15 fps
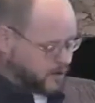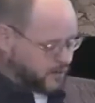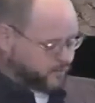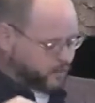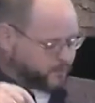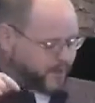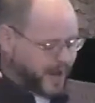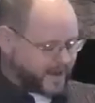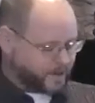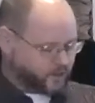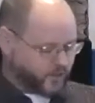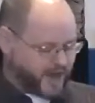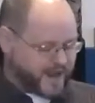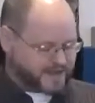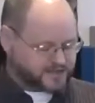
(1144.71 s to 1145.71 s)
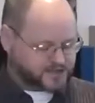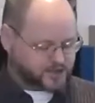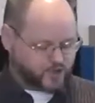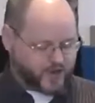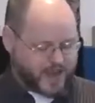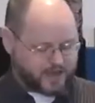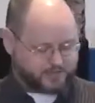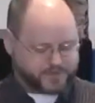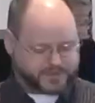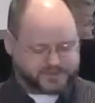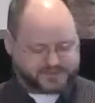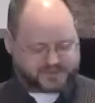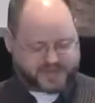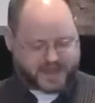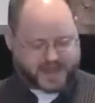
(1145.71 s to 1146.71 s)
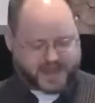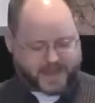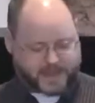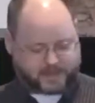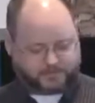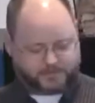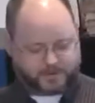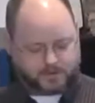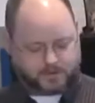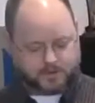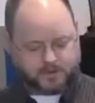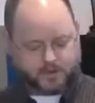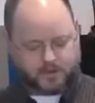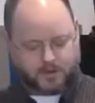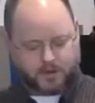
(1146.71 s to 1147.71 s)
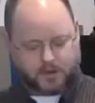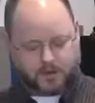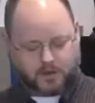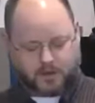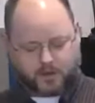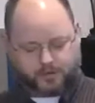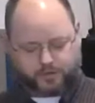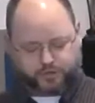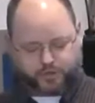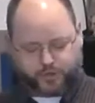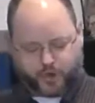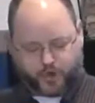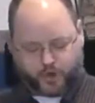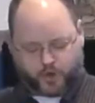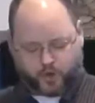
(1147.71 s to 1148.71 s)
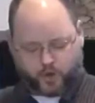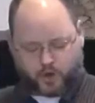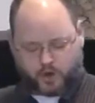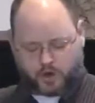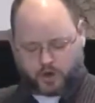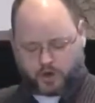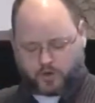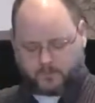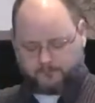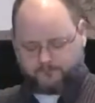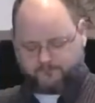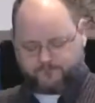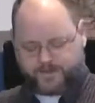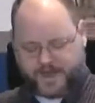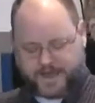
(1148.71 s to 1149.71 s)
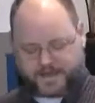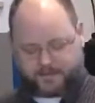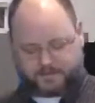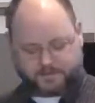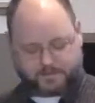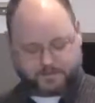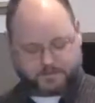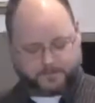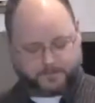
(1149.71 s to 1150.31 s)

for by grace you have been saved through faith.